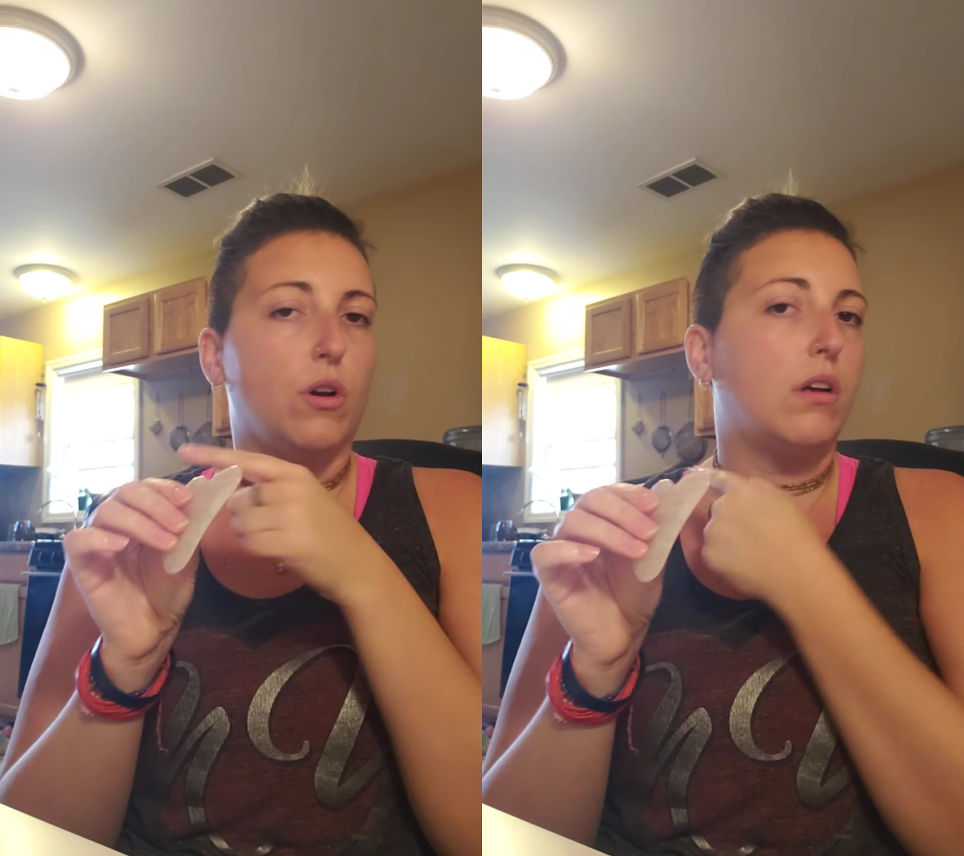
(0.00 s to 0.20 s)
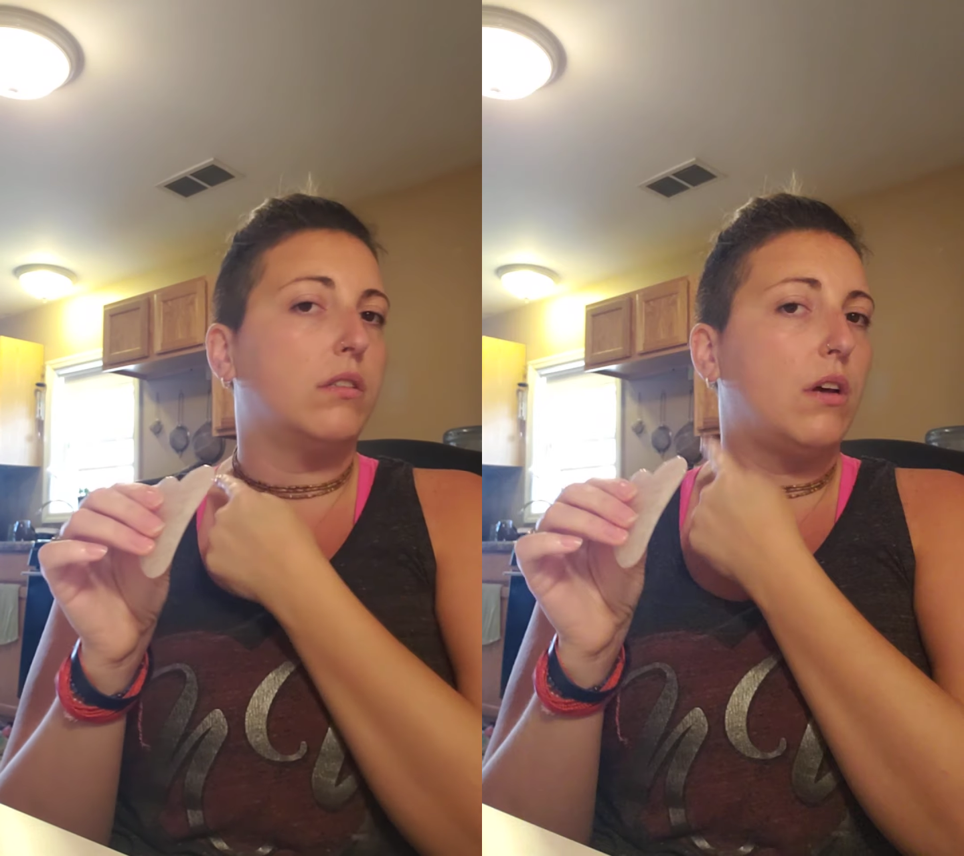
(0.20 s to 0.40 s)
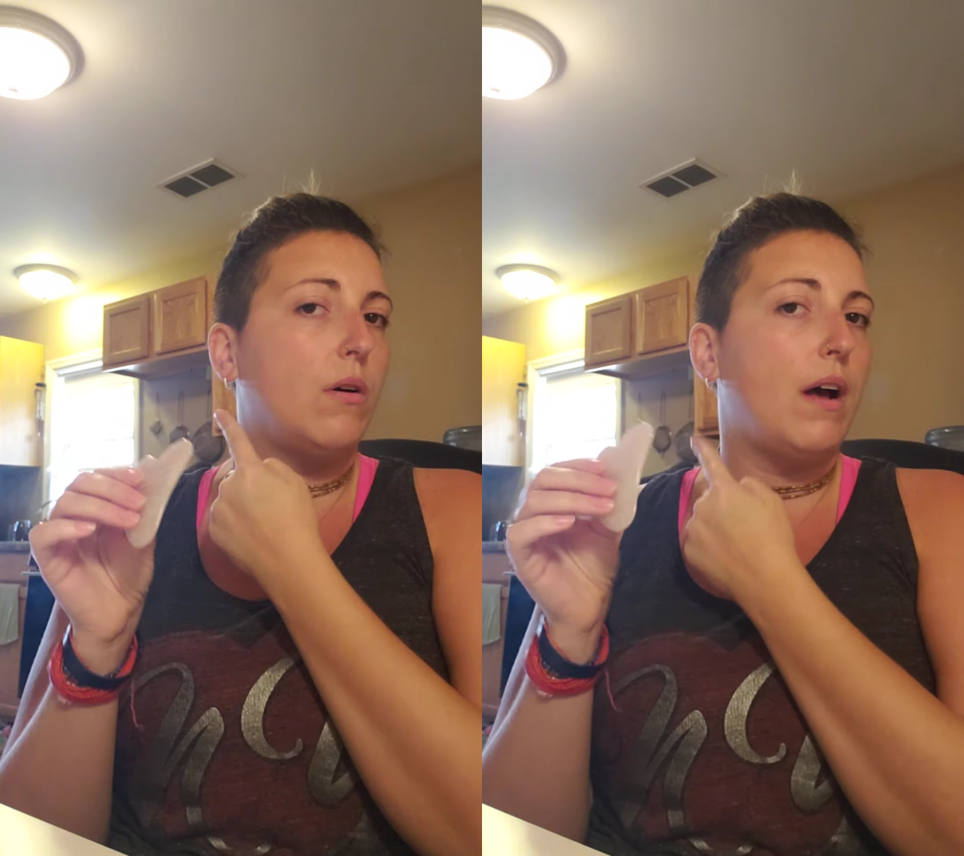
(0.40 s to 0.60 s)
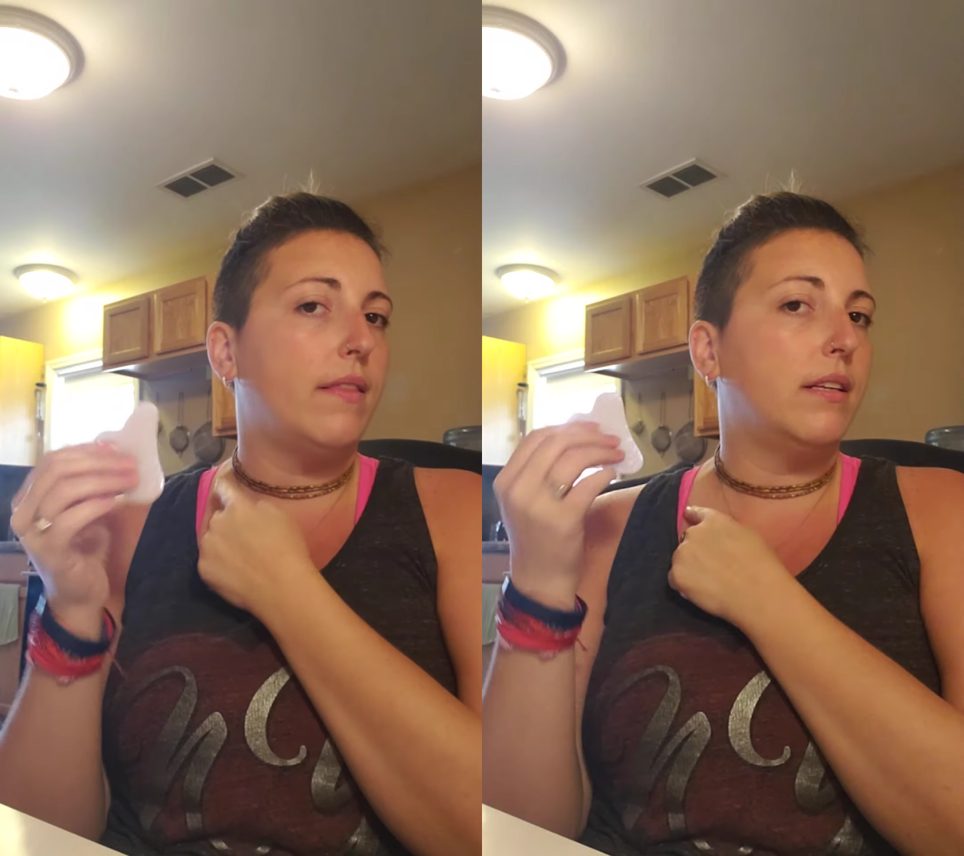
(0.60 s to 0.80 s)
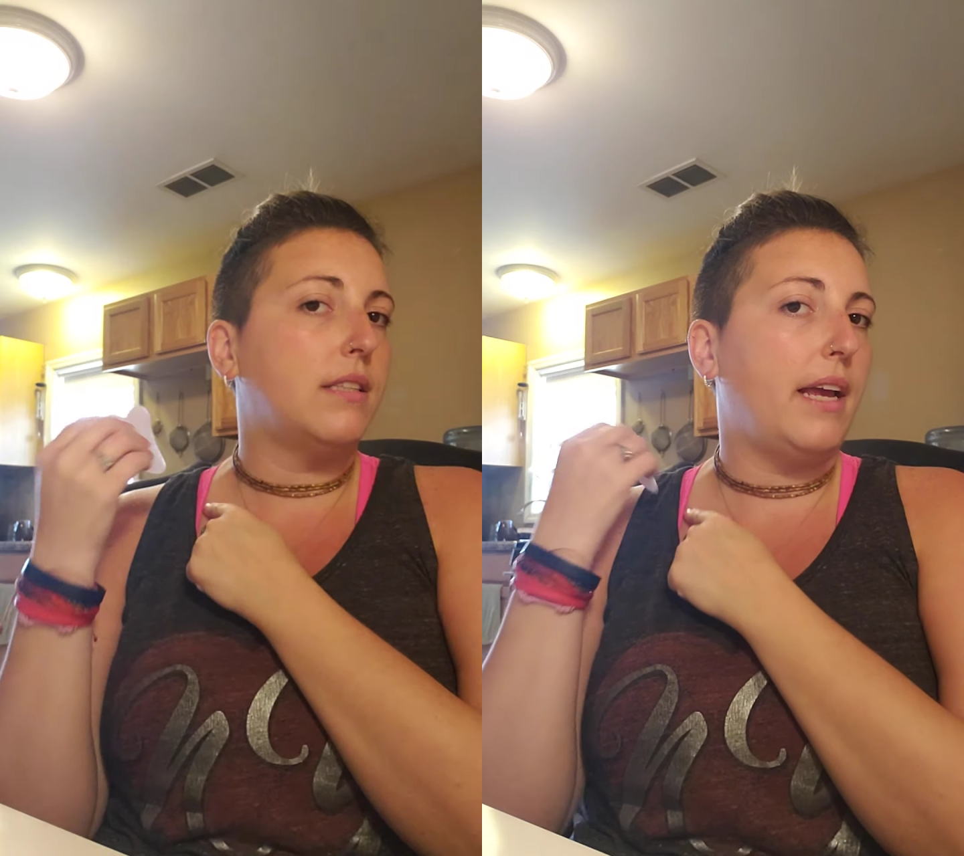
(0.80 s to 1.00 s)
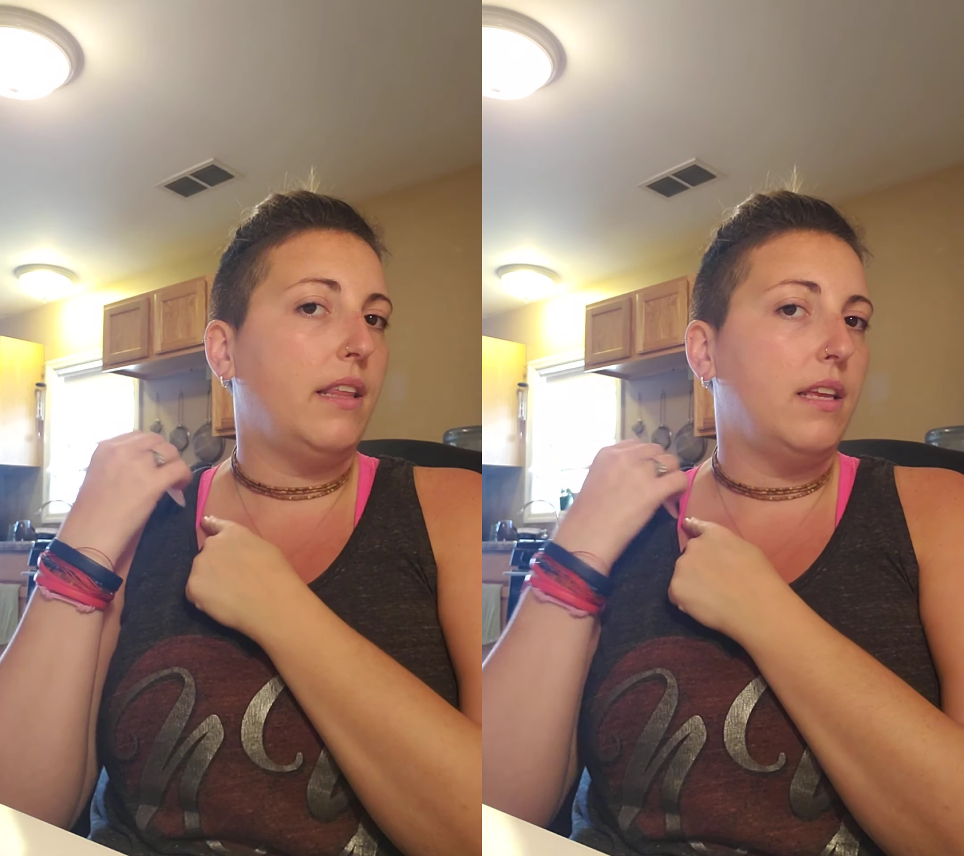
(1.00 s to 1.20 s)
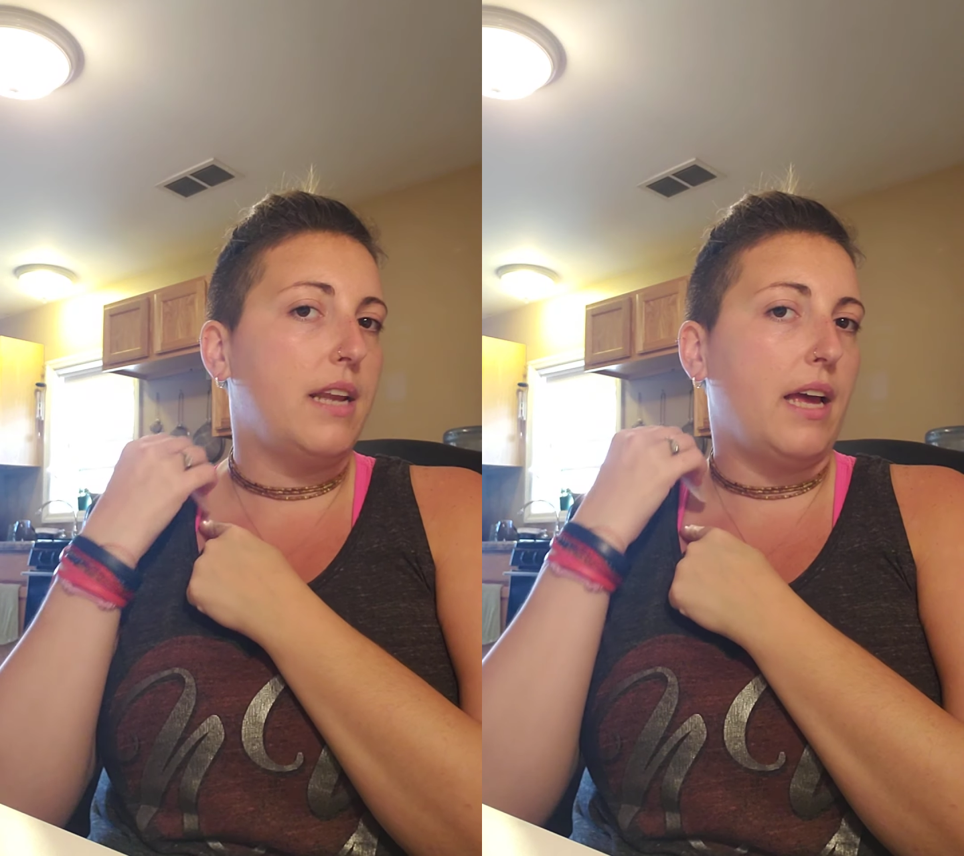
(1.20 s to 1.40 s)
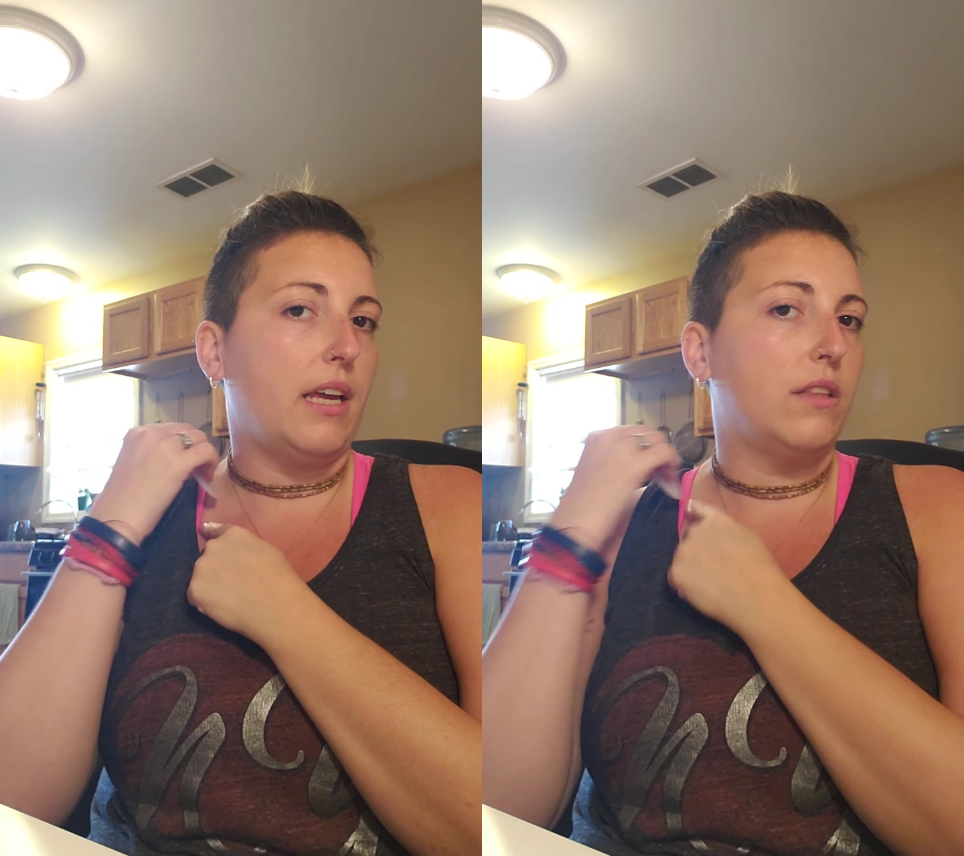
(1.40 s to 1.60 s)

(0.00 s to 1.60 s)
also on the side of the neck